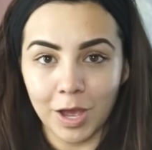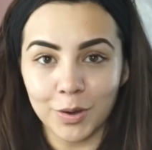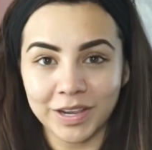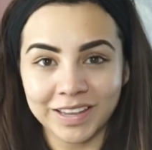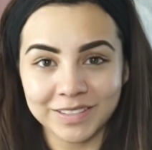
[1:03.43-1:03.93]

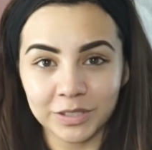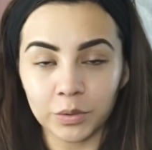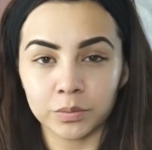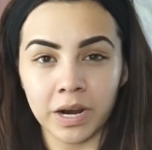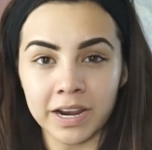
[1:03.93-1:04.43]
Okay,
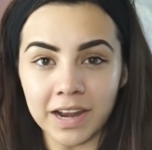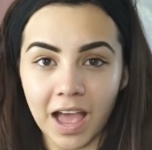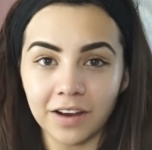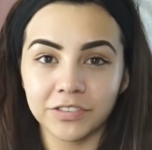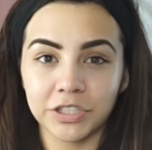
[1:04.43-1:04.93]
so right
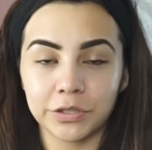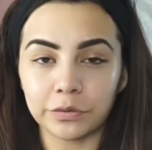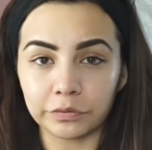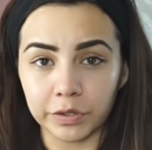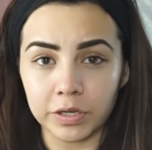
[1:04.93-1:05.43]
after you
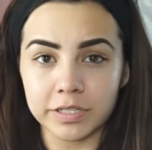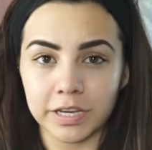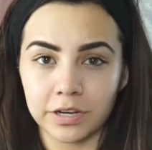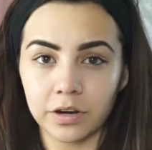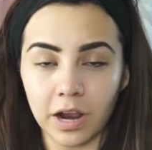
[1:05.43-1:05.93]
filled
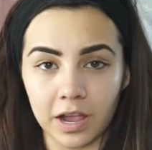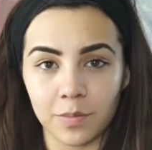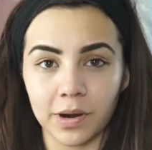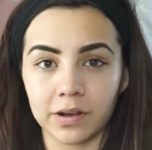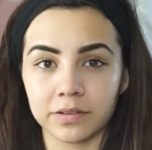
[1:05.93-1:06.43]
in your
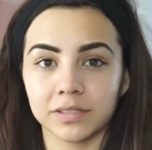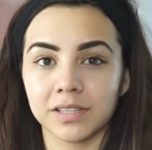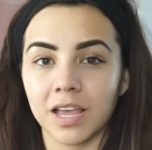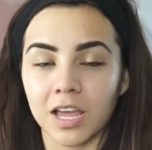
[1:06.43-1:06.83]
eyebrows,